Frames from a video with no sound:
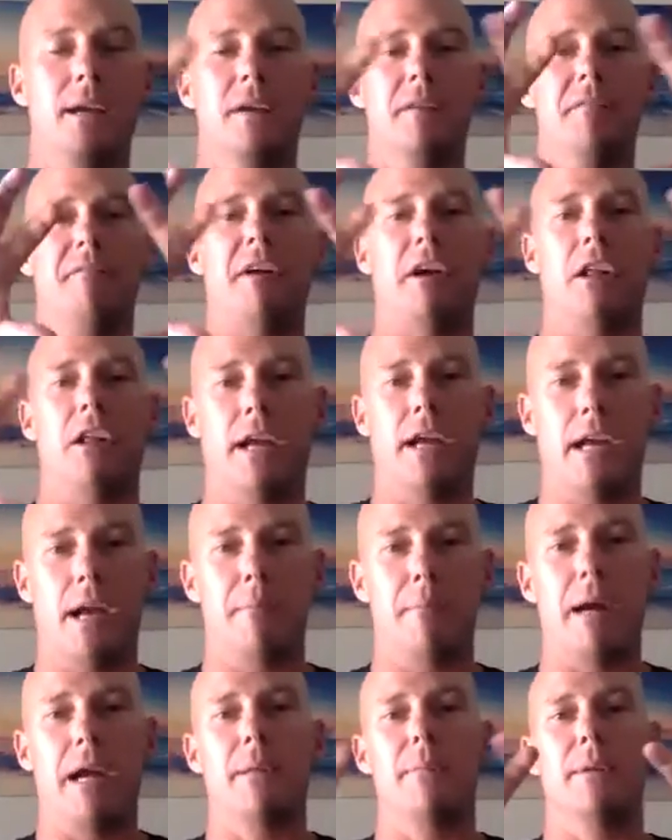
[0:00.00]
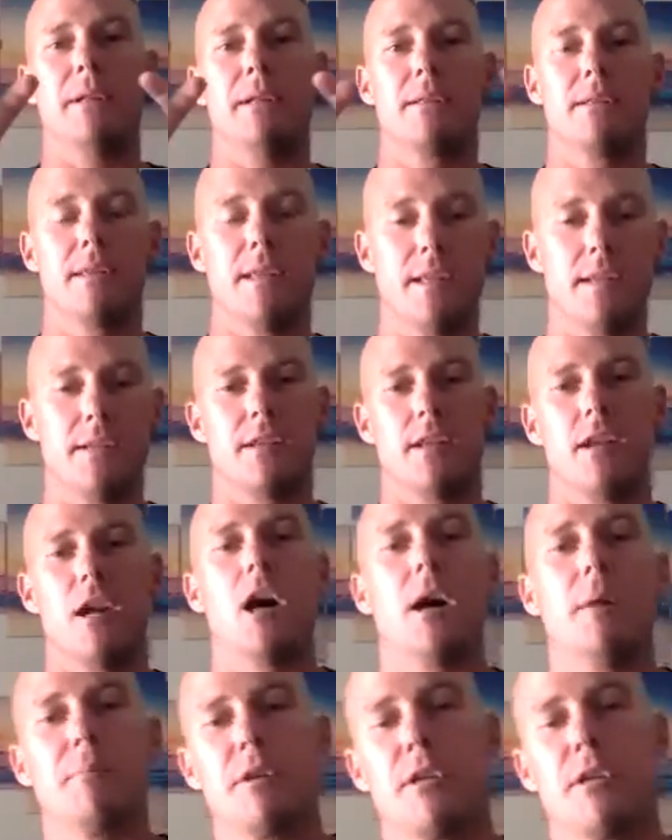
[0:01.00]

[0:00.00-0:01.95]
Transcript: felt like I might've been seasoned up